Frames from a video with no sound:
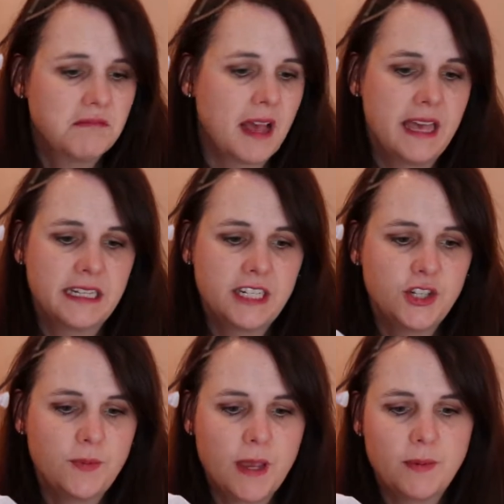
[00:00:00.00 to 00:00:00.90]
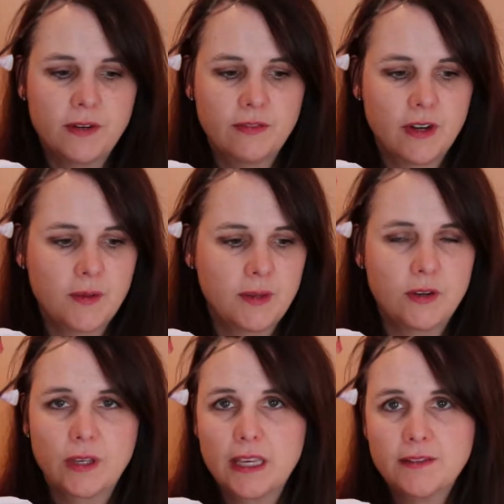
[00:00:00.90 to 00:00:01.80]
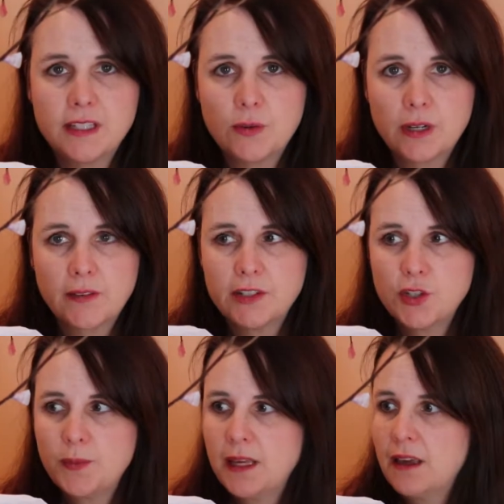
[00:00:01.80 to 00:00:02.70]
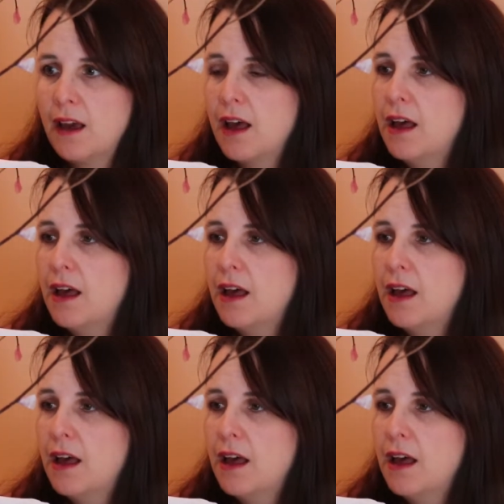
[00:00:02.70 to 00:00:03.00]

I had tissue paper from, you know, gifts that were given to me.